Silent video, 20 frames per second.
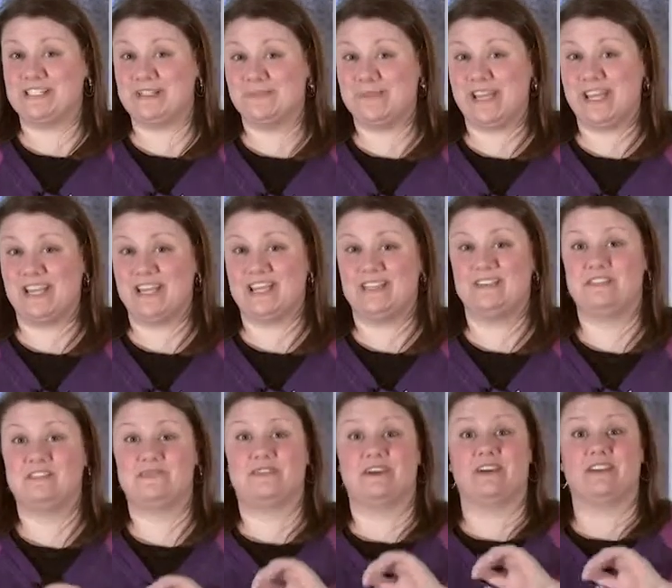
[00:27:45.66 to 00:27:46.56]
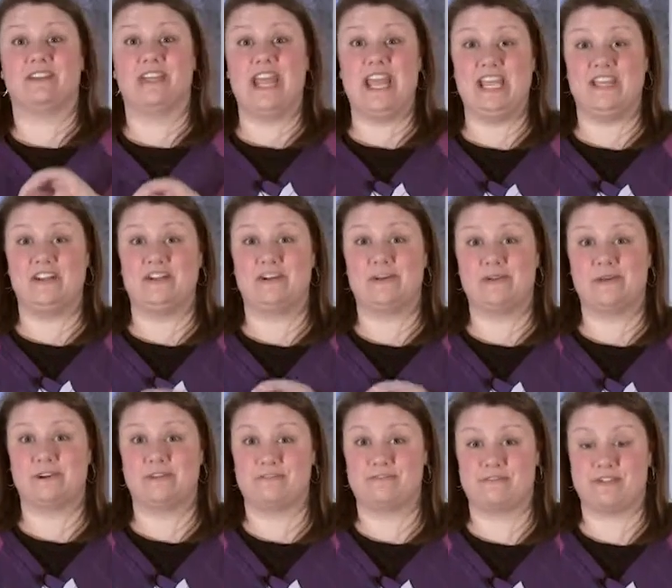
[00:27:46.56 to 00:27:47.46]
to make this volcano
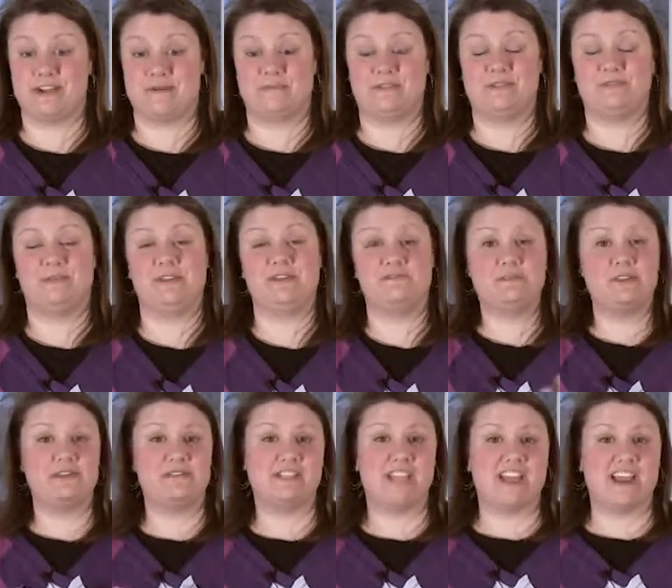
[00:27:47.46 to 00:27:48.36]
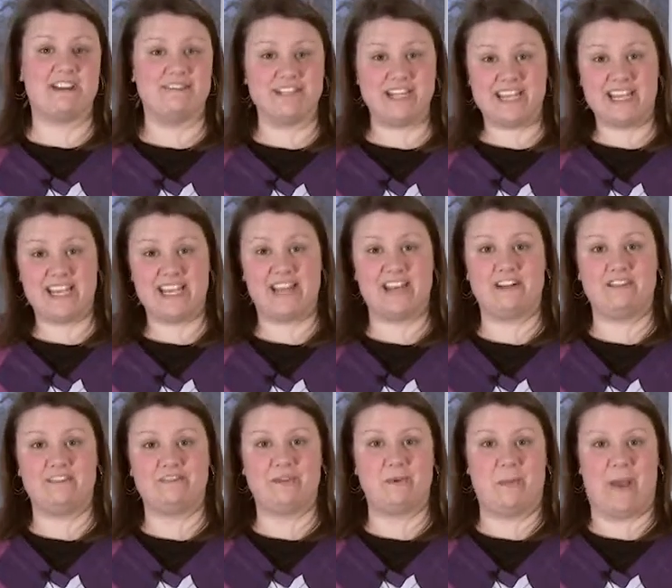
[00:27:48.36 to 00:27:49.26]
erupt, and we've moved everything out
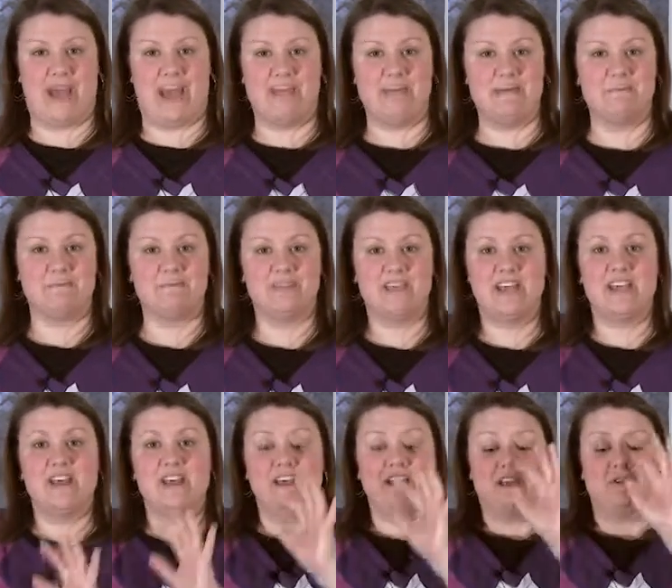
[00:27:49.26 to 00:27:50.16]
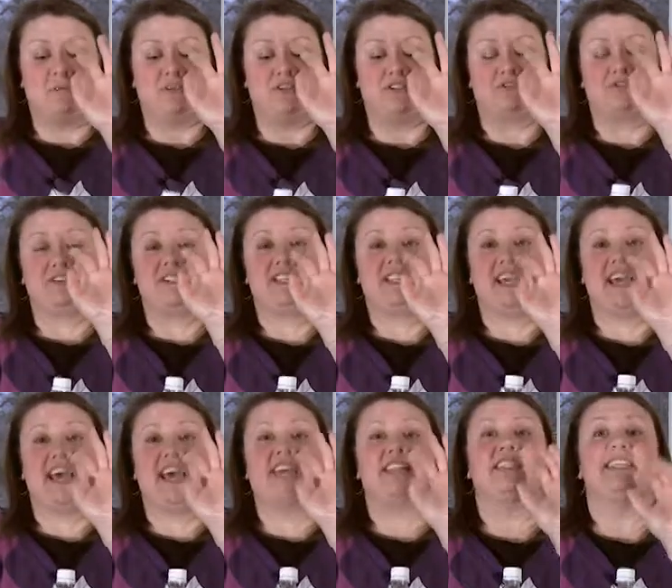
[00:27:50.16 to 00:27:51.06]
of the way. Miss Teresa
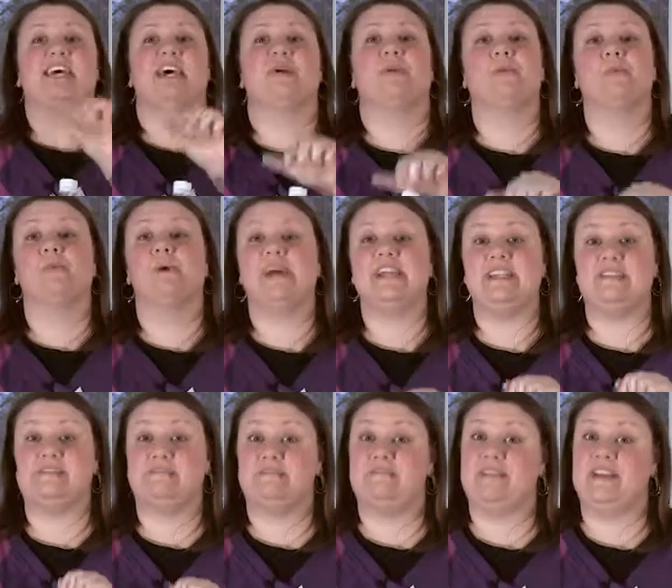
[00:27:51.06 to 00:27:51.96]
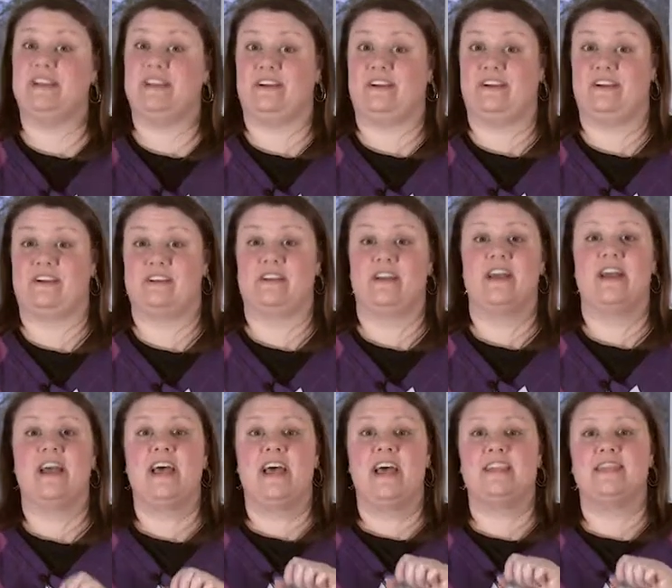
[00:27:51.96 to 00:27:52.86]
has that white vinegar.
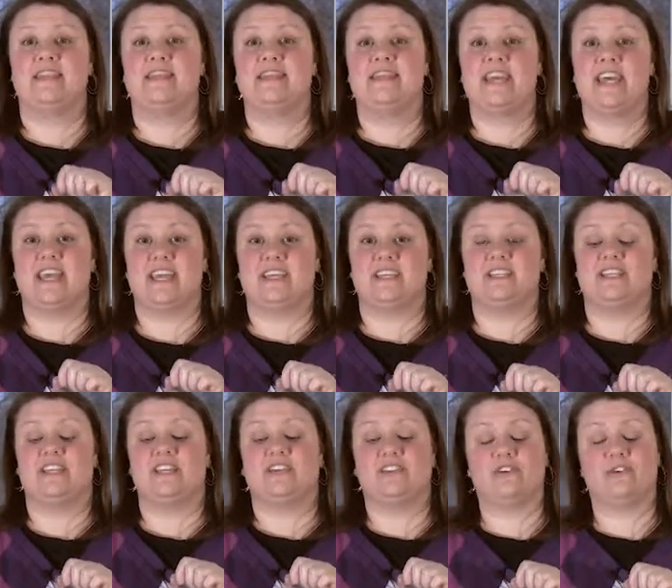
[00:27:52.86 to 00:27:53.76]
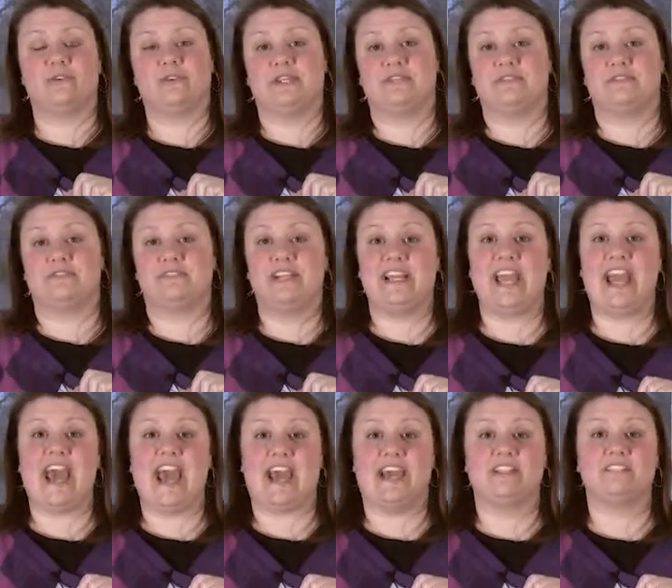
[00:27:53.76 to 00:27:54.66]
And this is going to
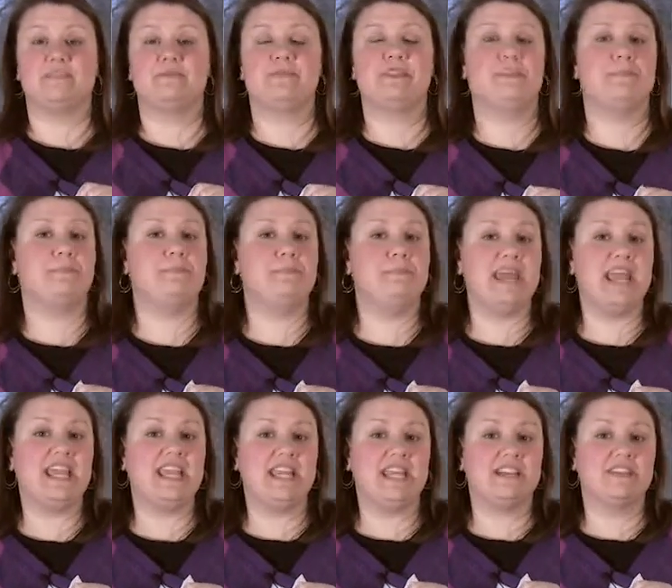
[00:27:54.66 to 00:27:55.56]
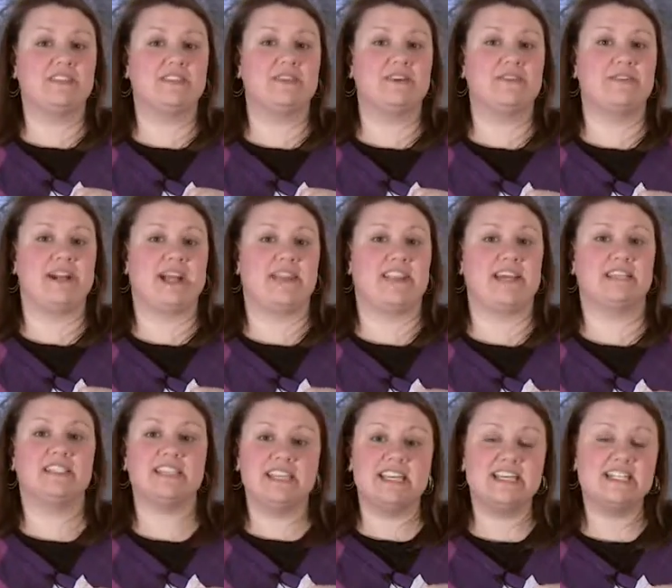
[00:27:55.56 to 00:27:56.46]
react with the baking soda
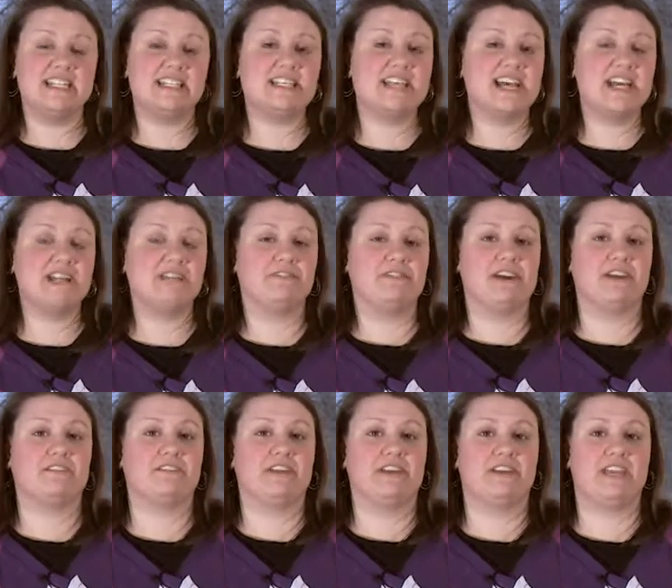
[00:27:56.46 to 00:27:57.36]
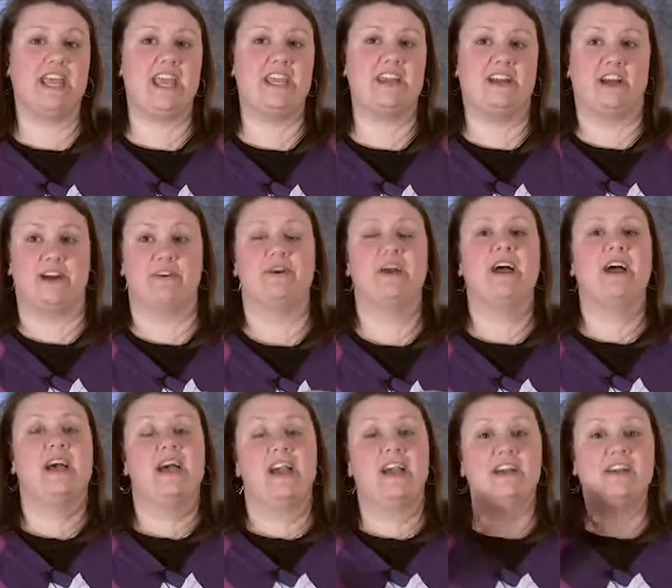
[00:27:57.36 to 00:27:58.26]
that's inside of our volcano
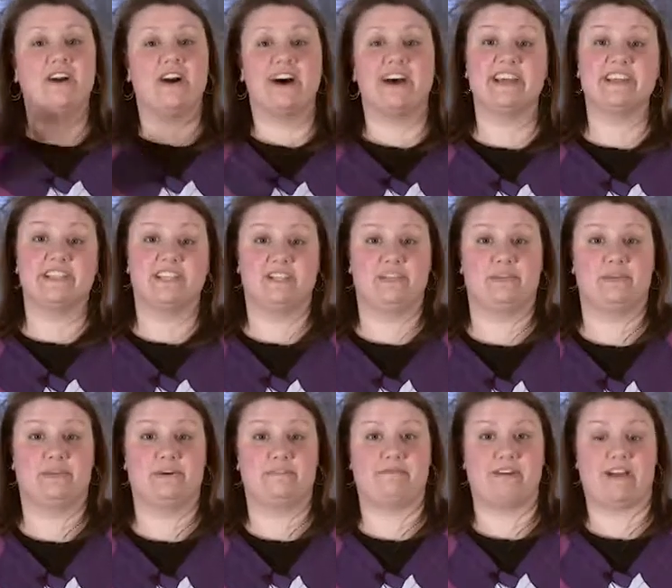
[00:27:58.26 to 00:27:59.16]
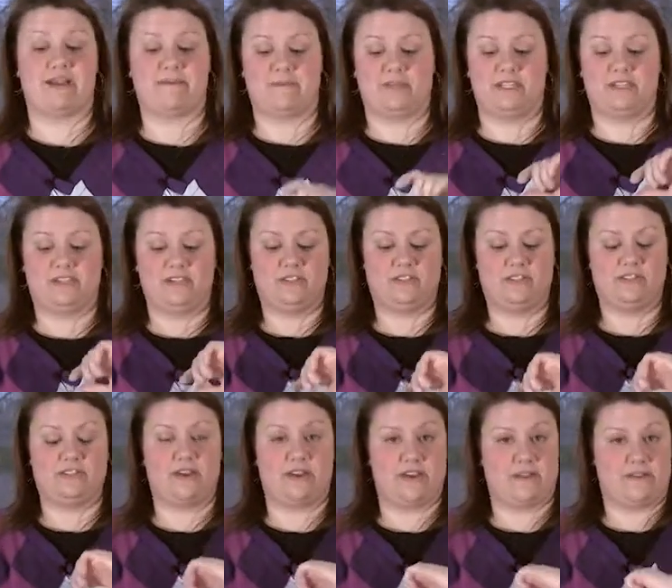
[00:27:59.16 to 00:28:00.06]
and cause it to erupt.
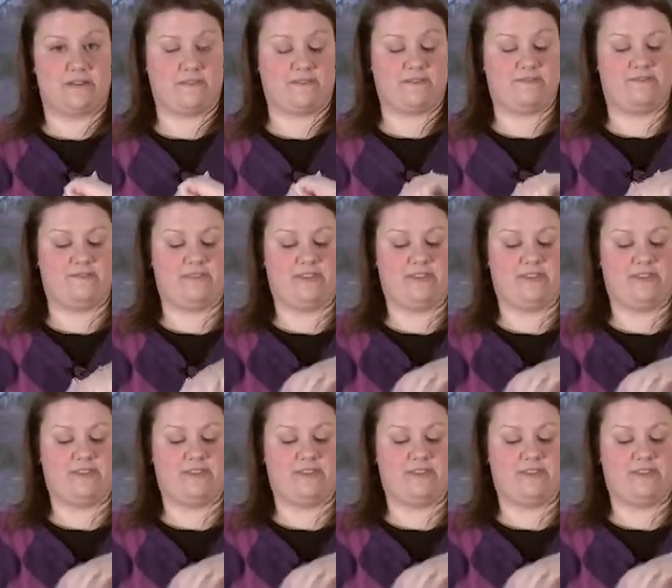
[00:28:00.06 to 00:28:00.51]
So,